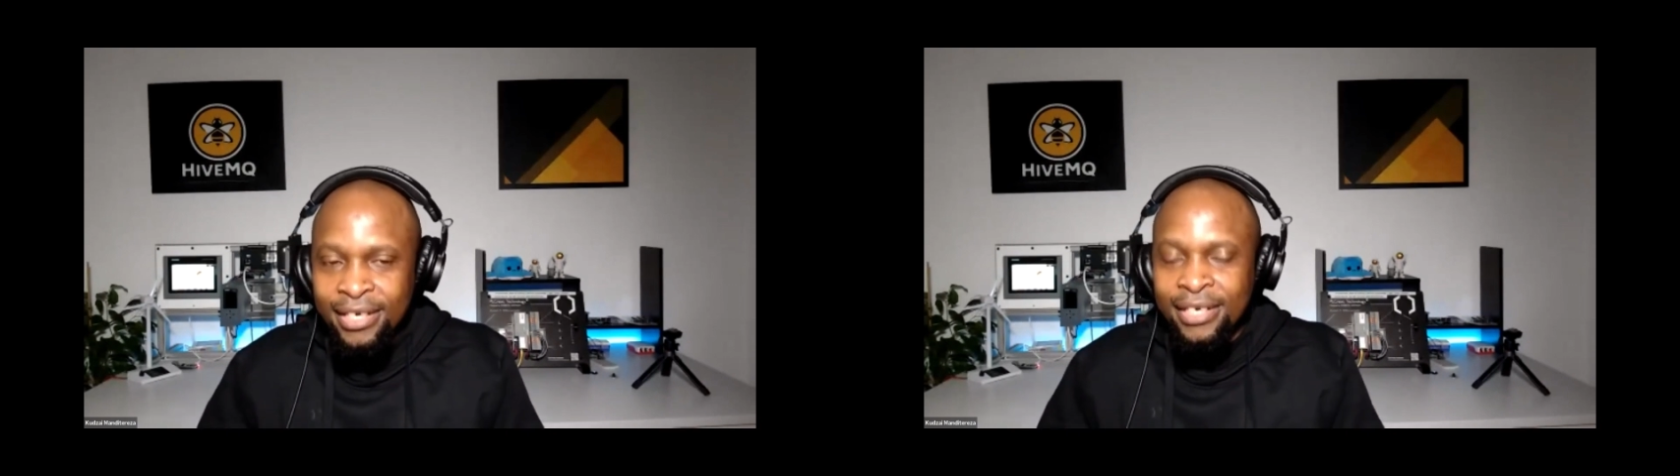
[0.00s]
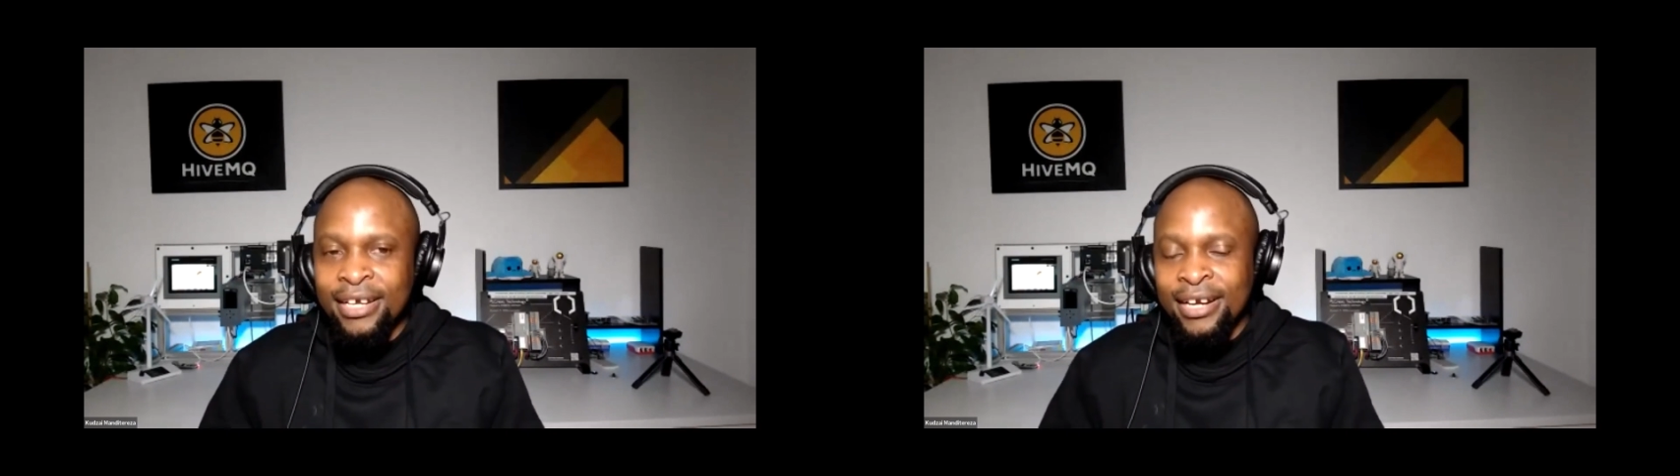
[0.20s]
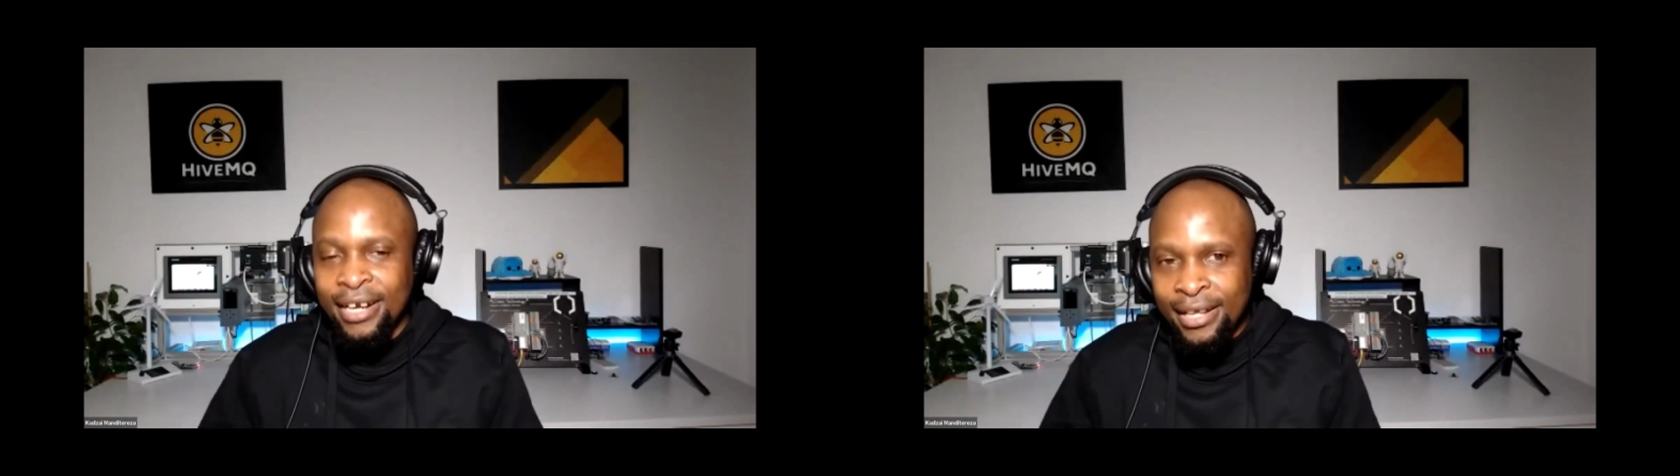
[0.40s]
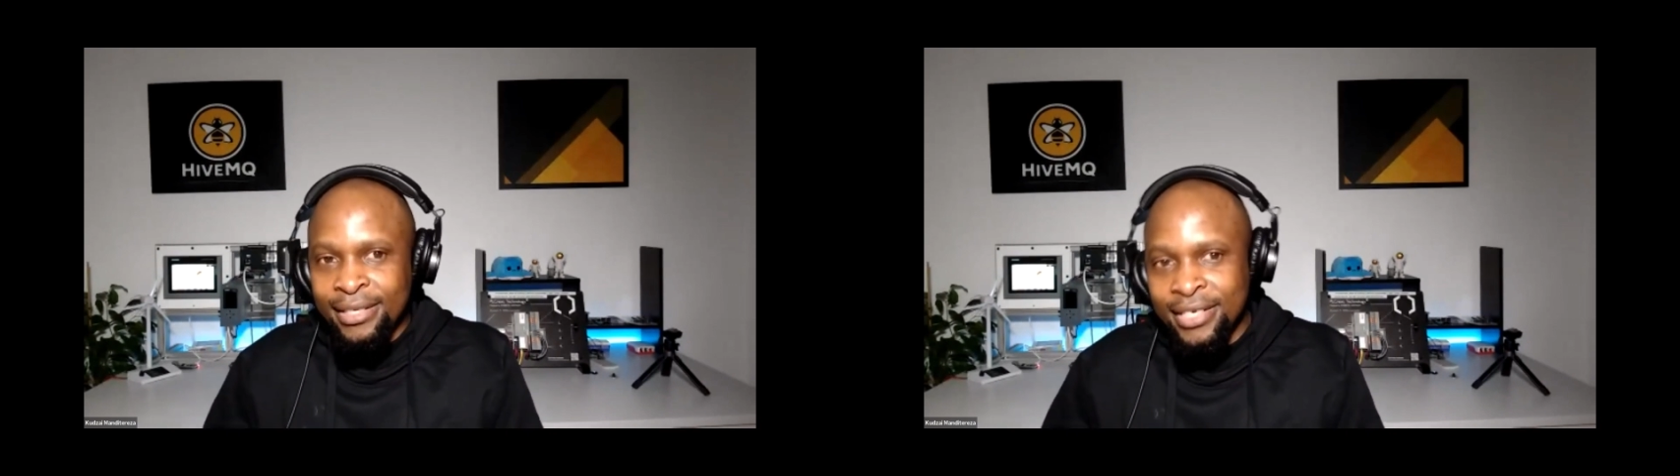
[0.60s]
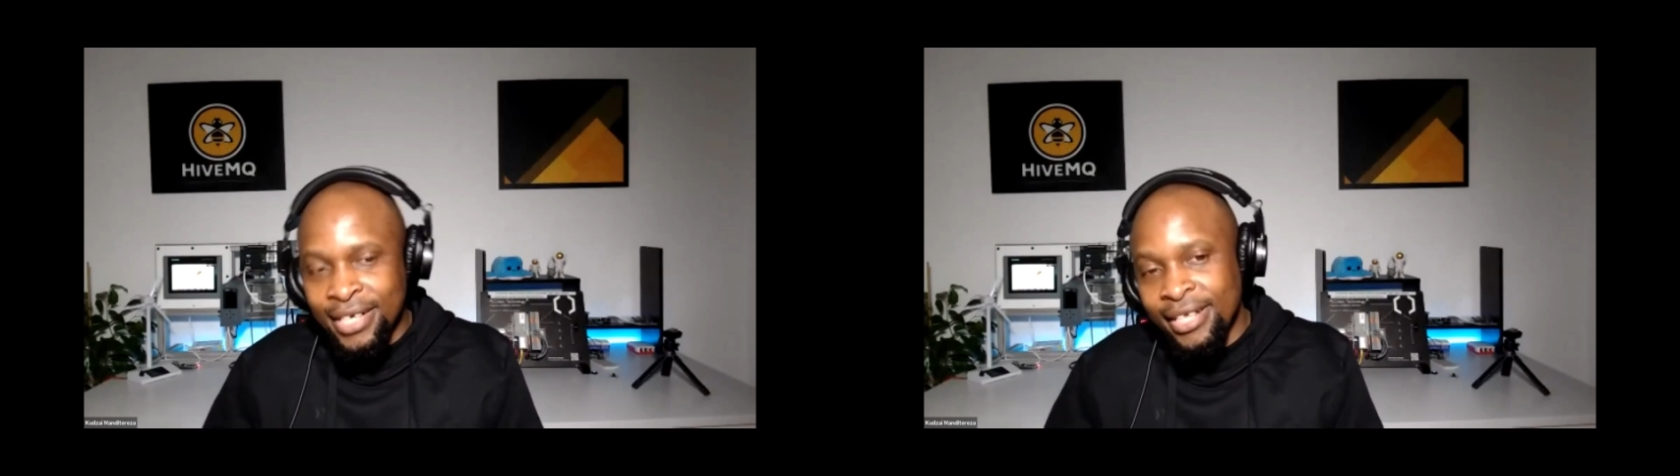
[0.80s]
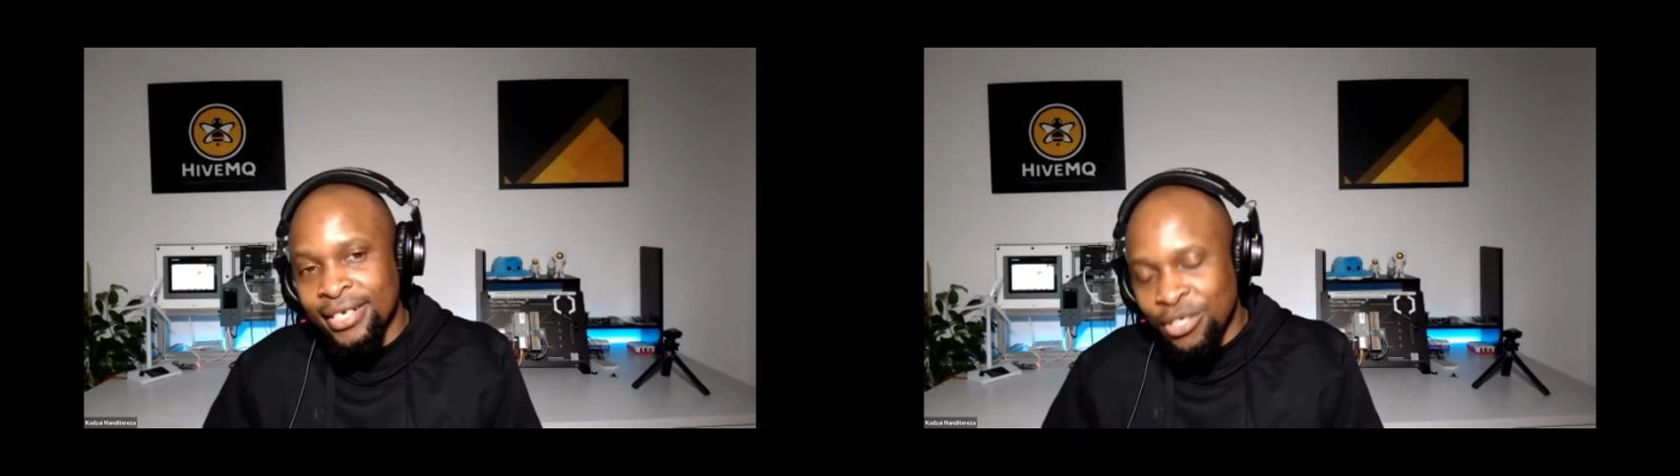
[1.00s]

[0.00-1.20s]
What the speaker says: and analyze the trends.